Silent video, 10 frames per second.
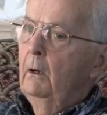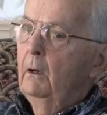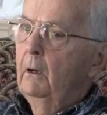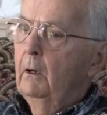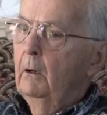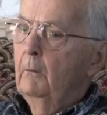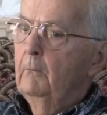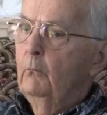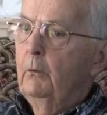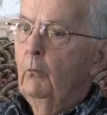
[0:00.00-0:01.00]

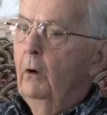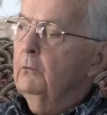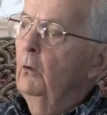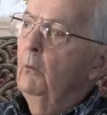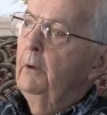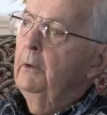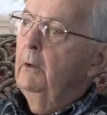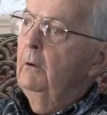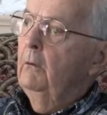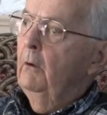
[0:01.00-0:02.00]
Um, we walked all the way,
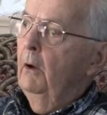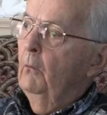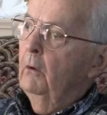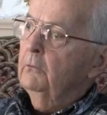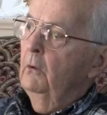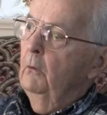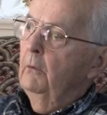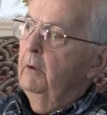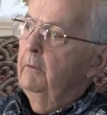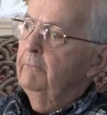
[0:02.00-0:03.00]
to, I walked all the
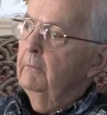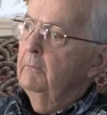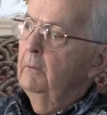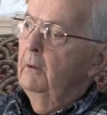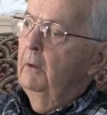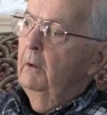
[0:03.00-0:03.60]
way from